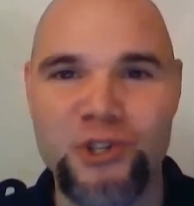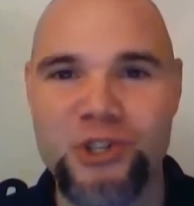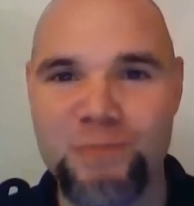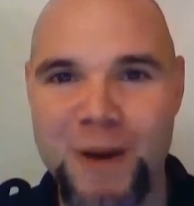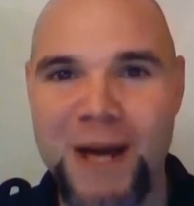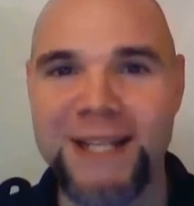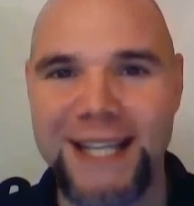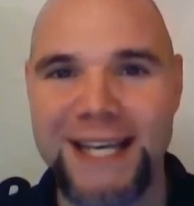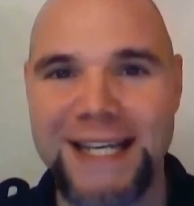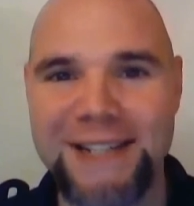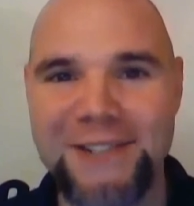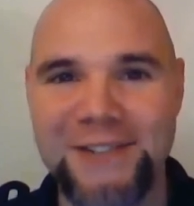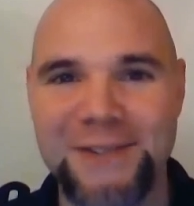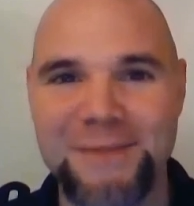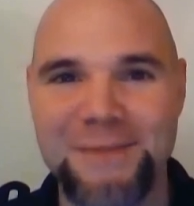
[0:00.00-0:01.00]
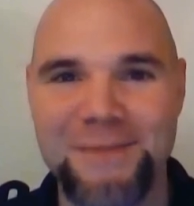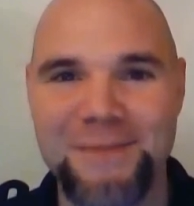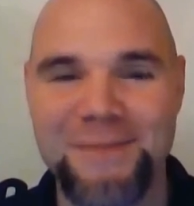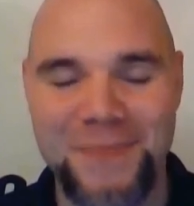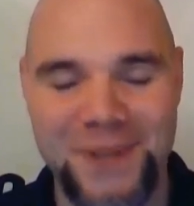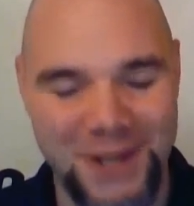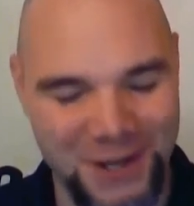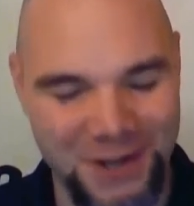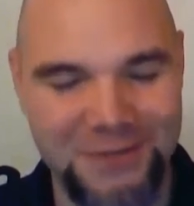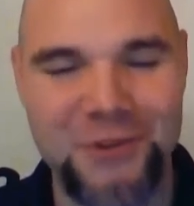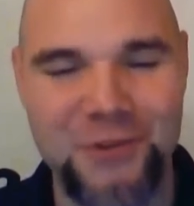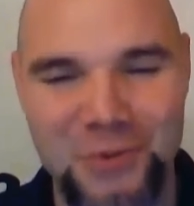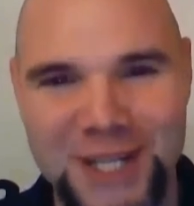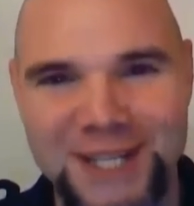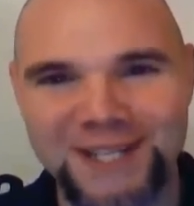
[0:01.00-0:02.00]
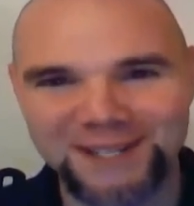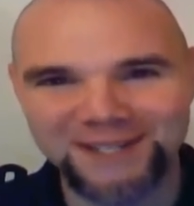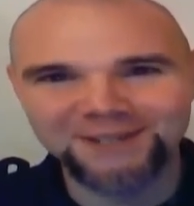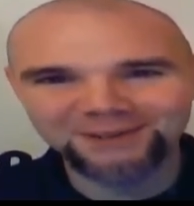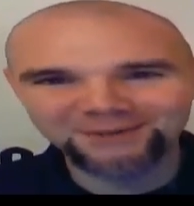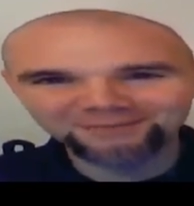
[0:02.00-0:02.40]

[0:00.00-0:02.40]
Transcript: Spotlight of the week.